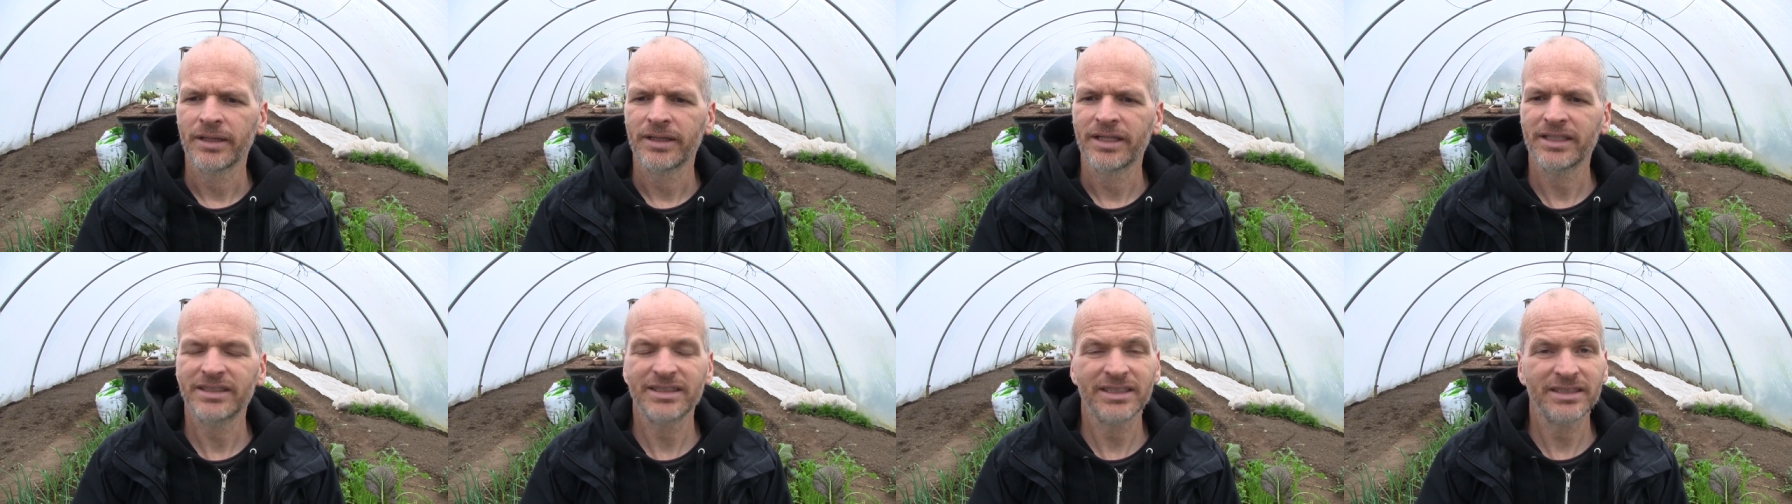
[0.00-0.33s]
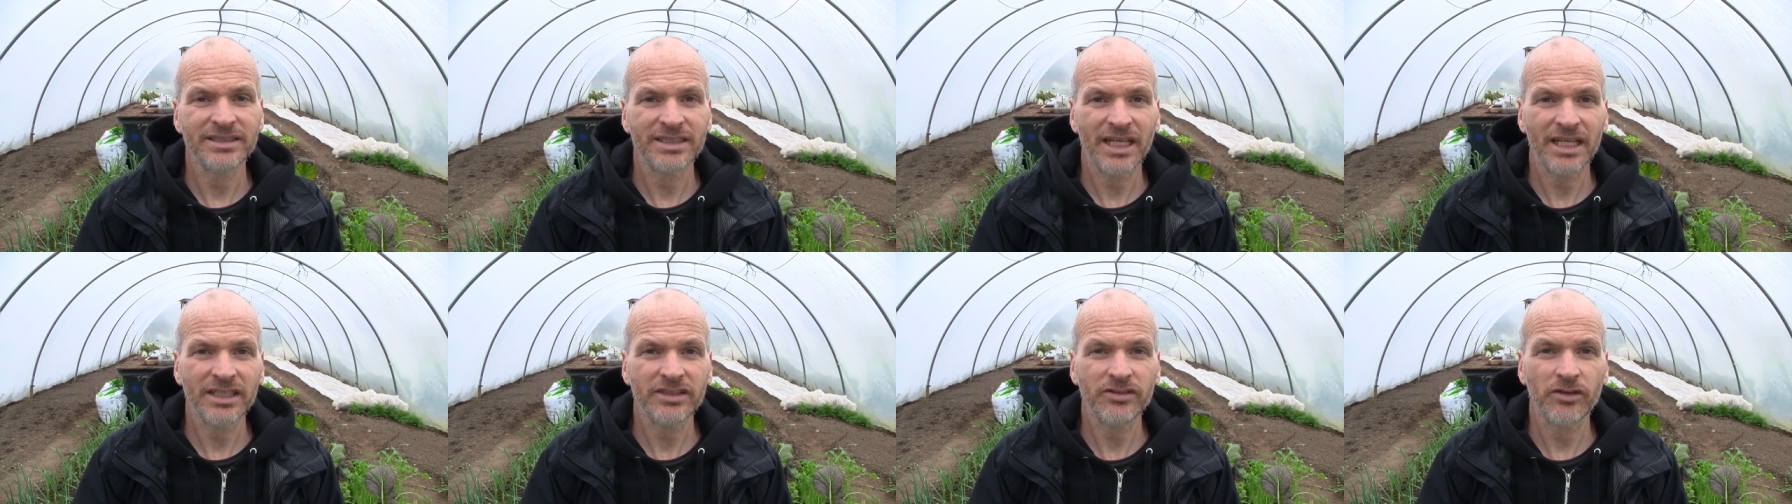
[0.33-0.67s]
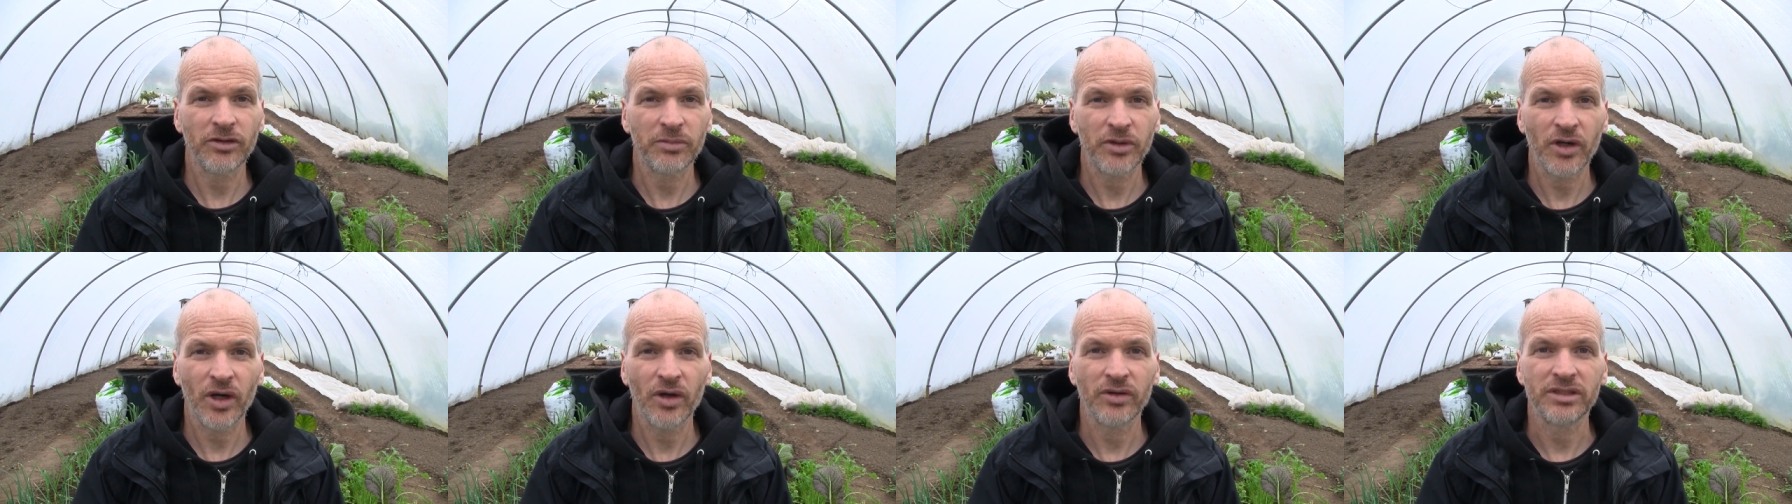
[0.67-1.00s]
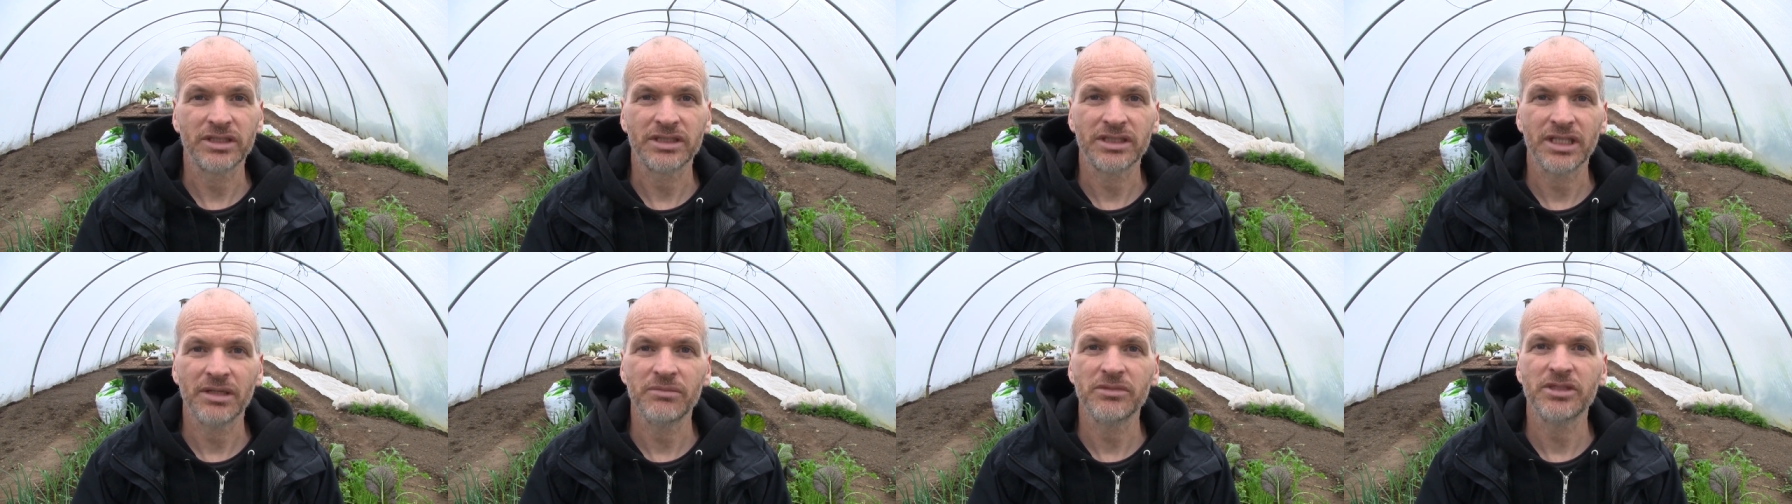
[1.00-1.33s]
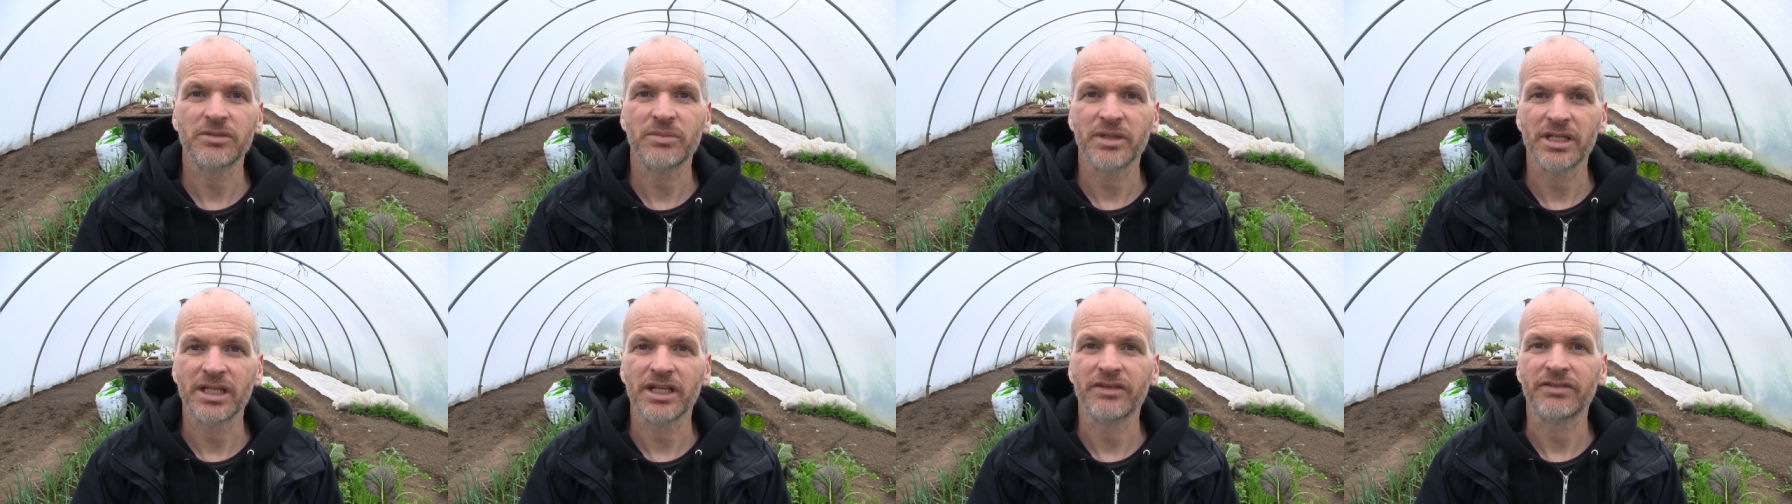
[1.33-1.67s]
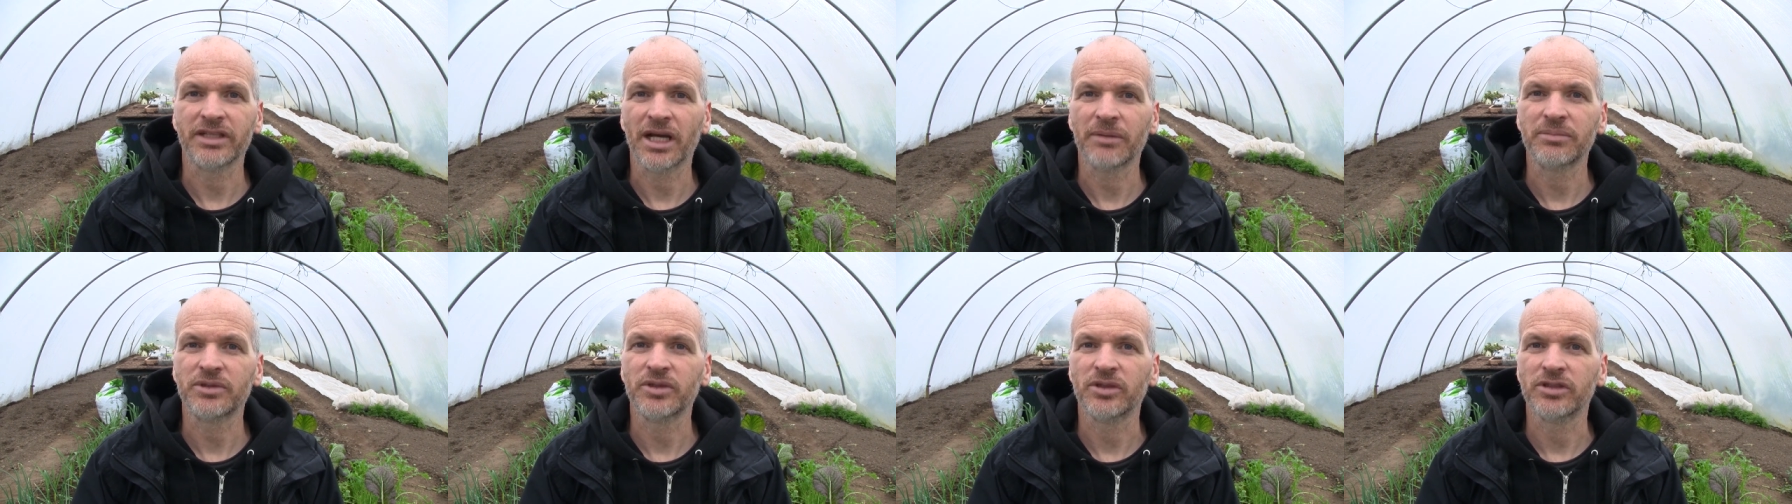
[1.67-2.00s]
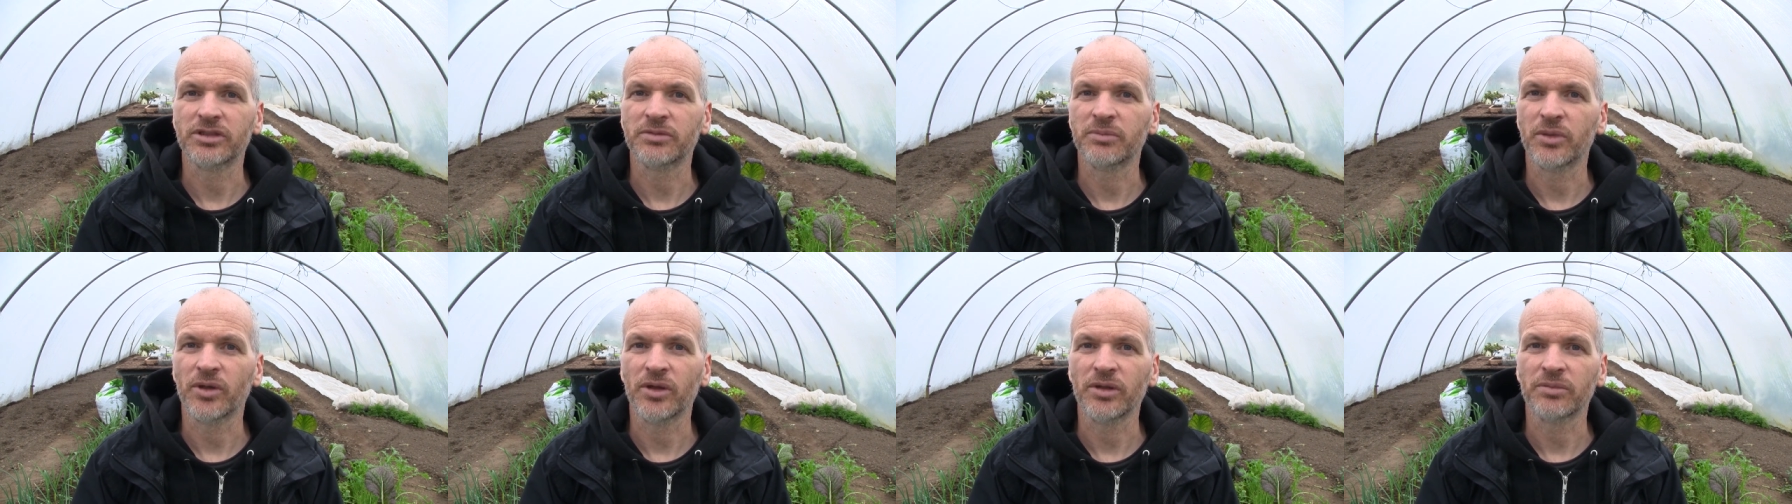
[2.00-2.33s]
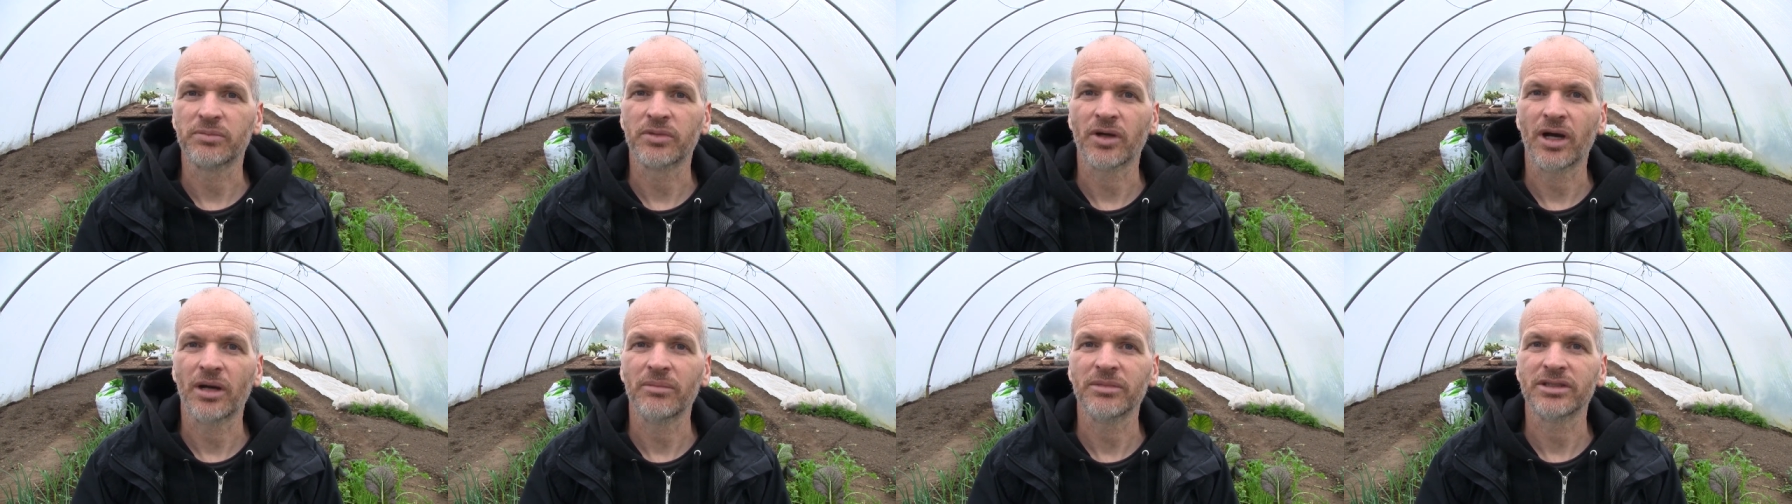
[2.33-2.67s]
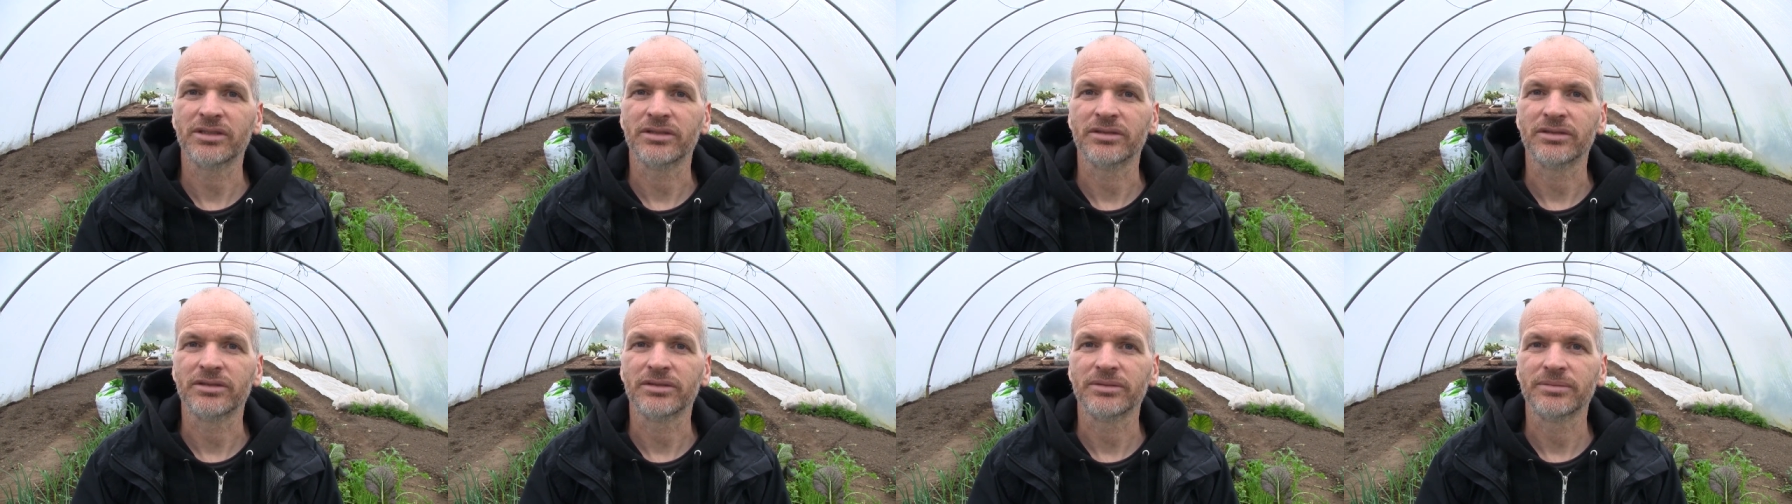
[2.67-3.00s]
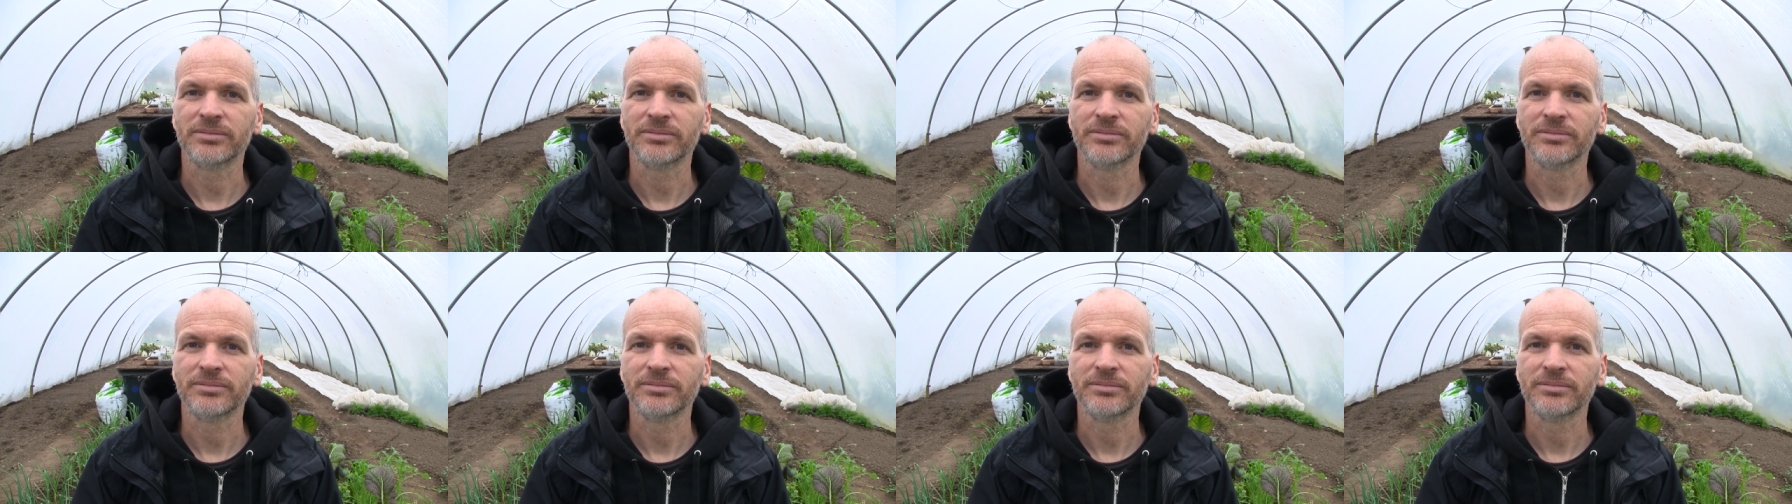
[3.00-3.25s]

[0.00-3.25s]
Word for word: This intensive approach seems to be living up to its bold promises.